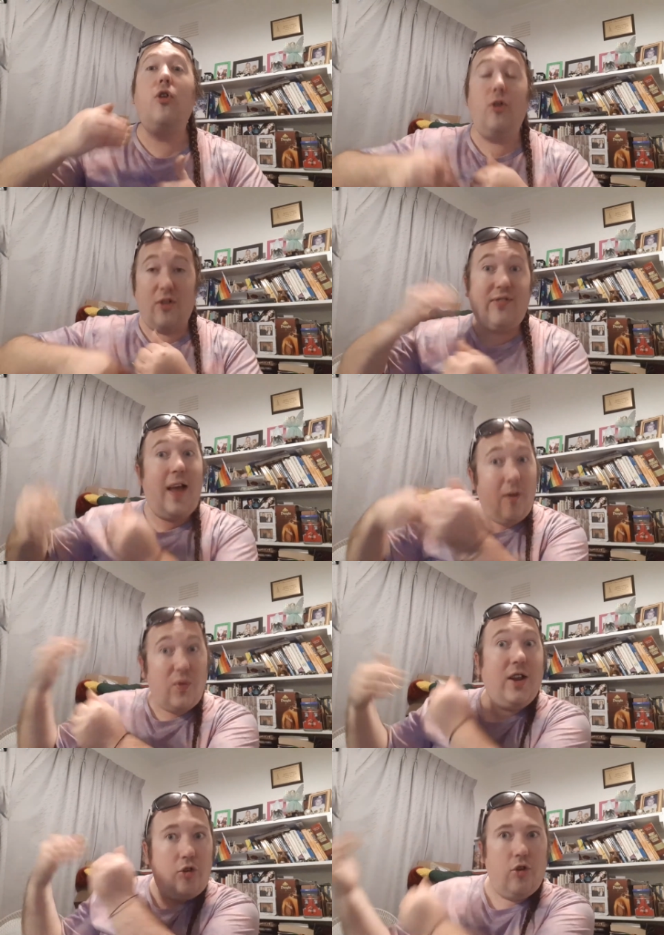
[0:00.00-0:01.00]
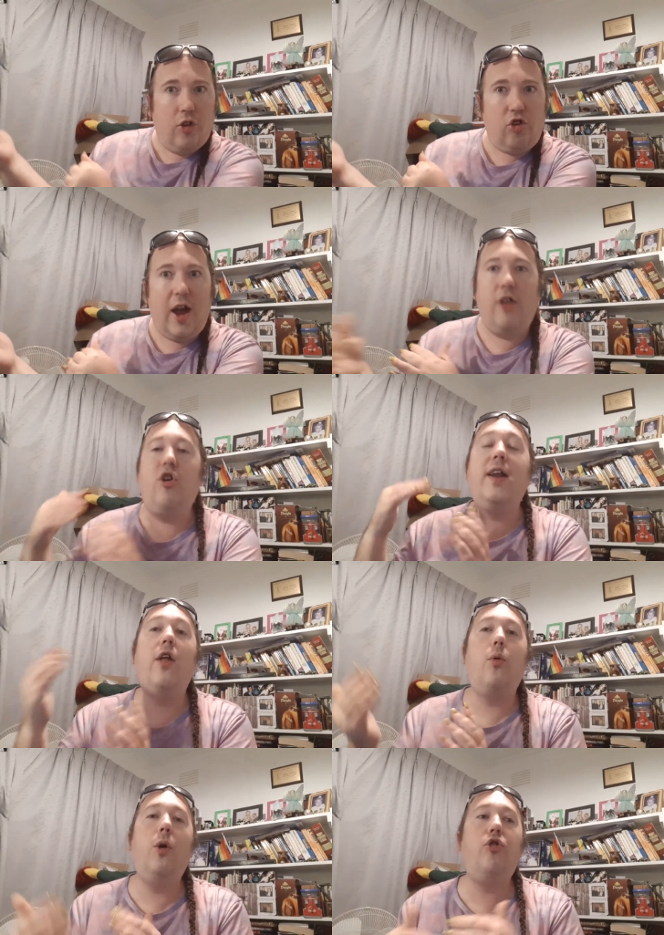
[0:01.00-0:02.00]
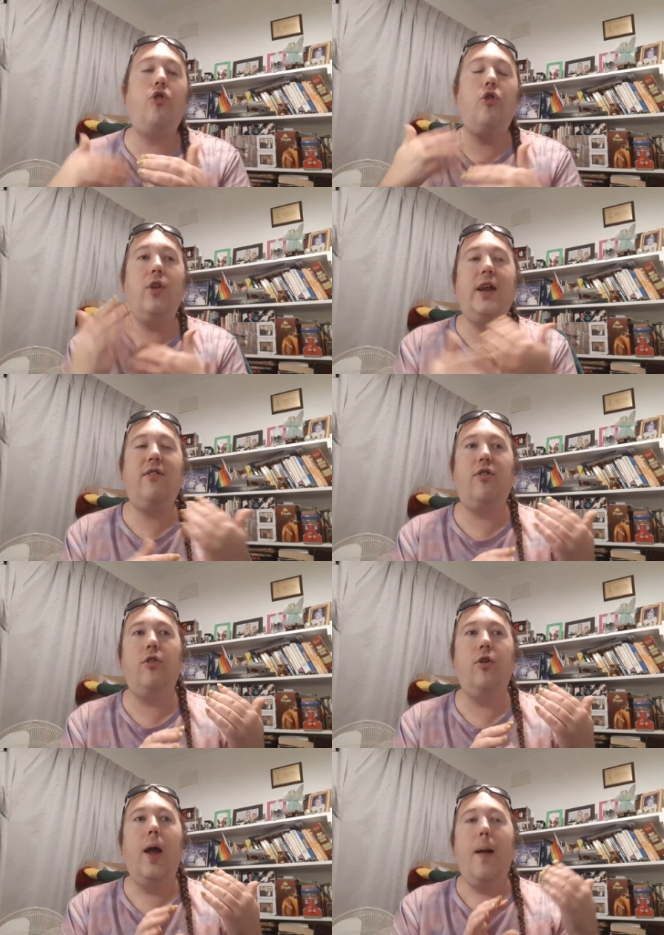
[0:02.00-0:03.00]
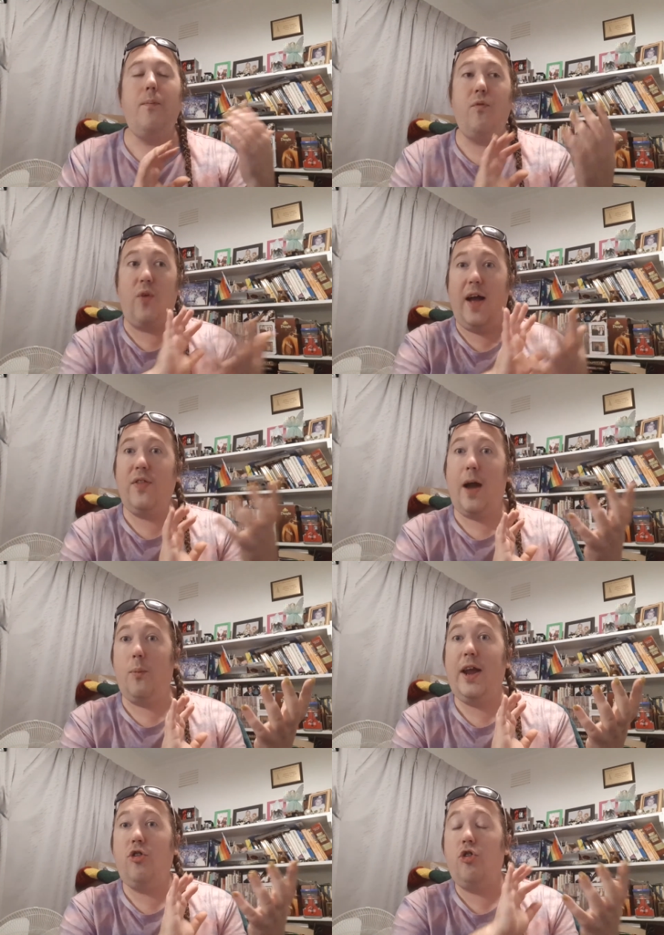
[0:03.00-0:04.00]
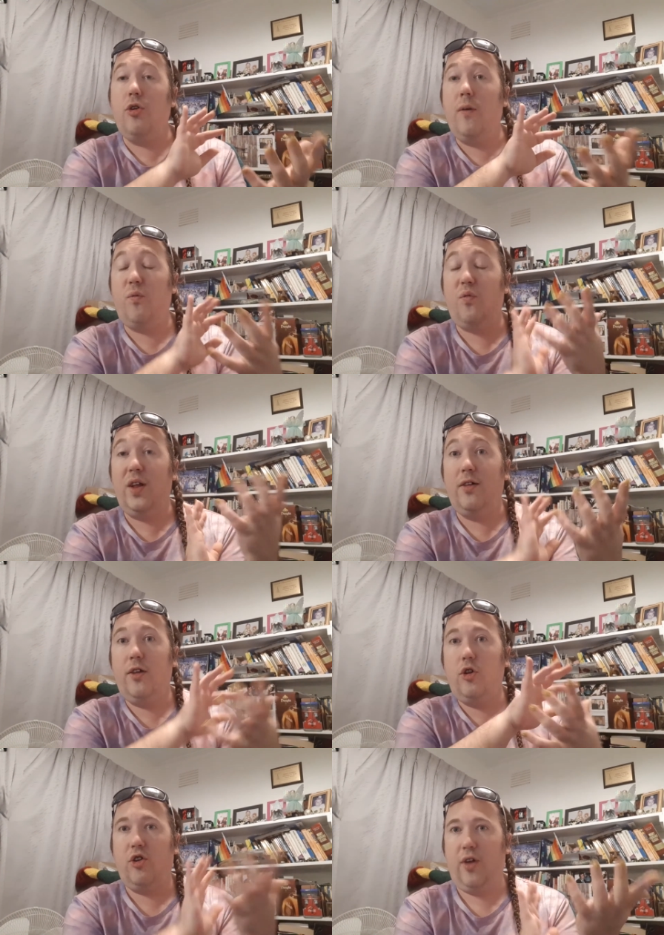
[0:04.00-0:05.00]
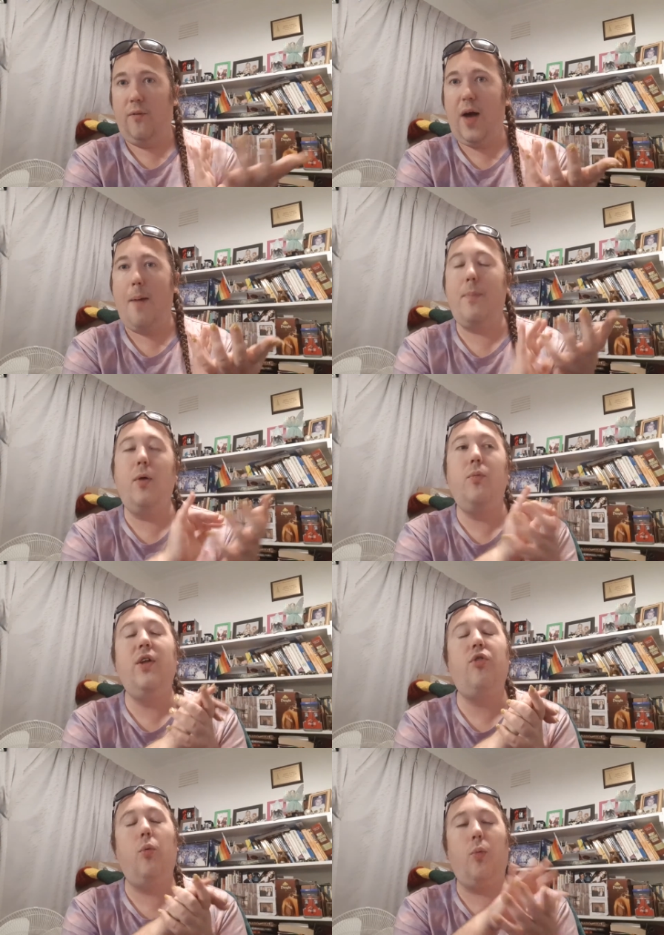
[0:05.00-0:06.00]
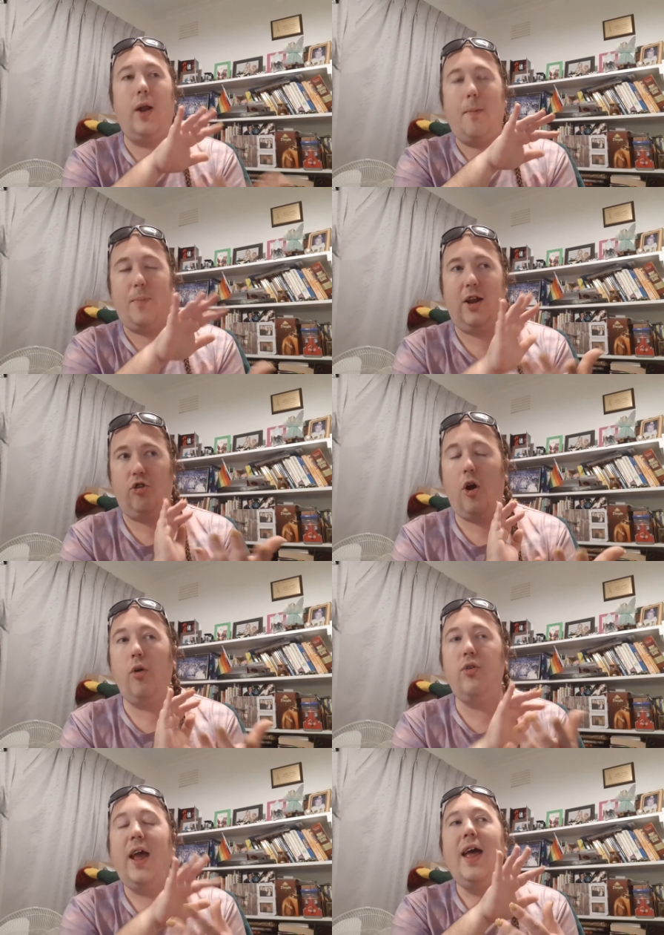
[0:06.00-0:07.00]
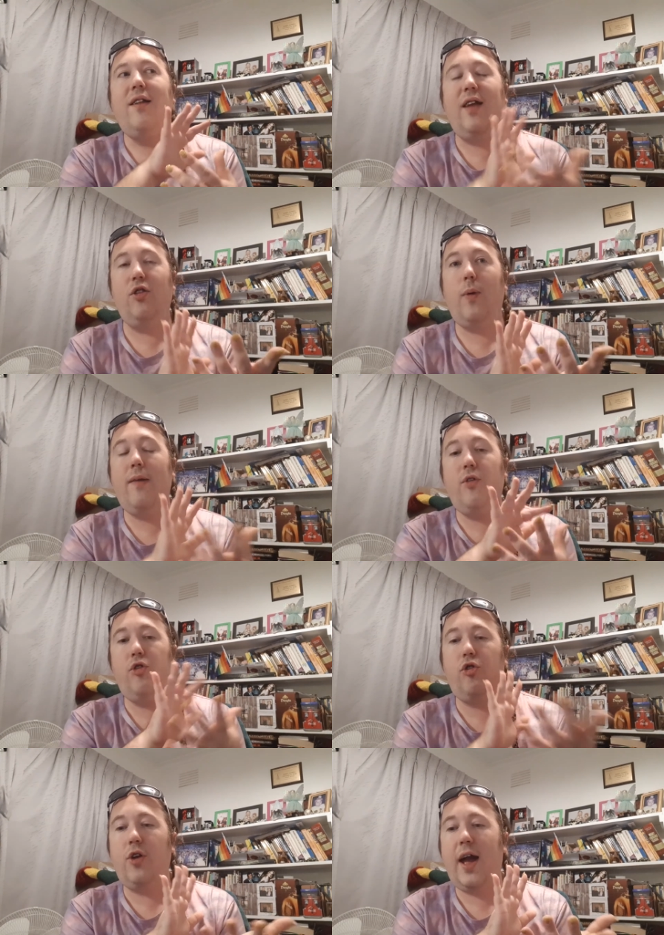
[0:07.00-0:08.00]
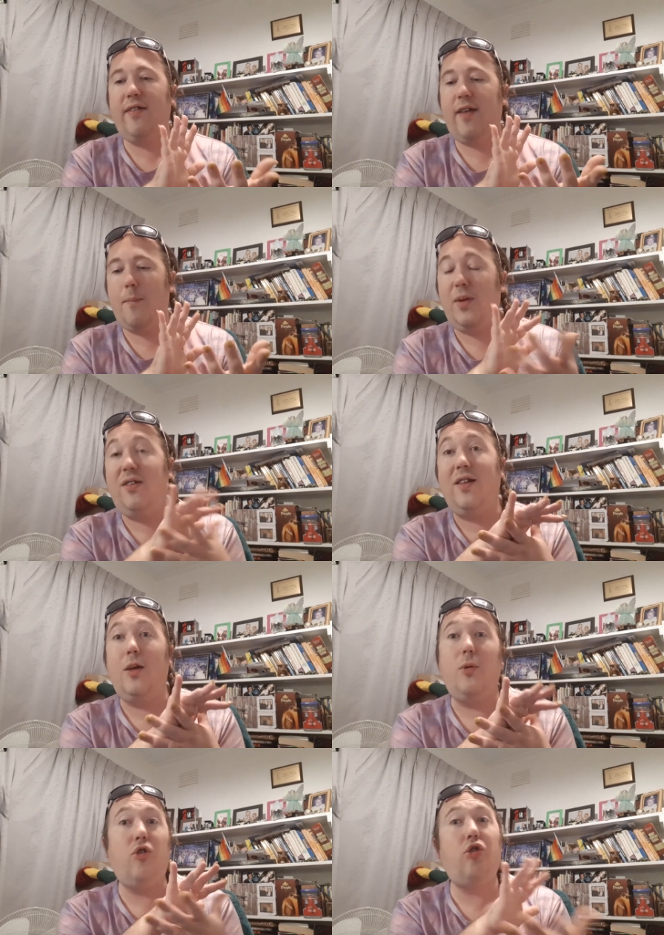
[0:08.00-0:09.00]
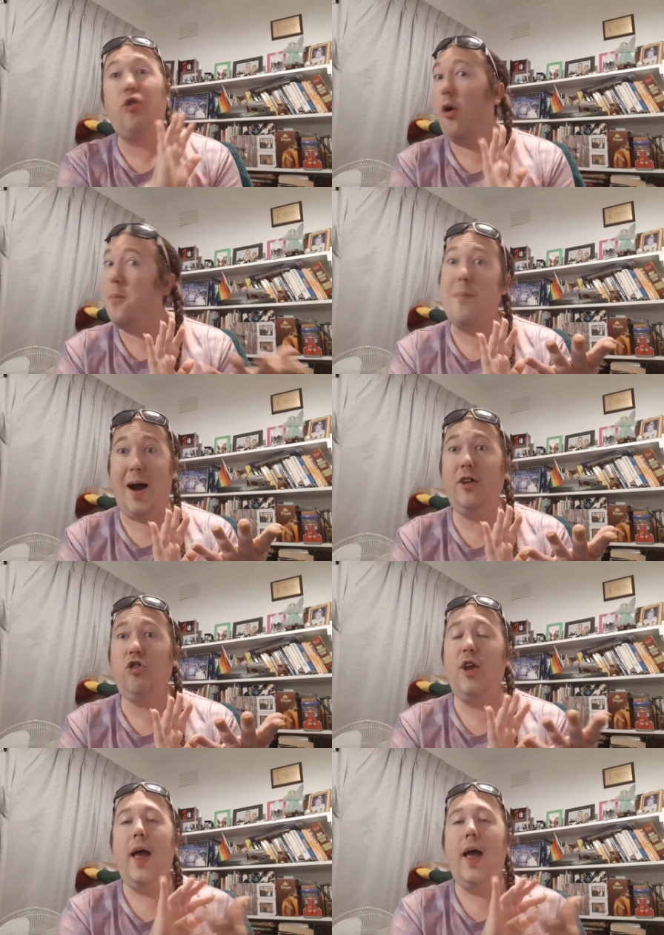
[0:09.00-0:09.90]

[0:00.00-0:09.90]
yourself into the charger. In other words, you need to find that way to fill yourself up. But with what I'm being told, 10th waivers, you guys have been dealing with so much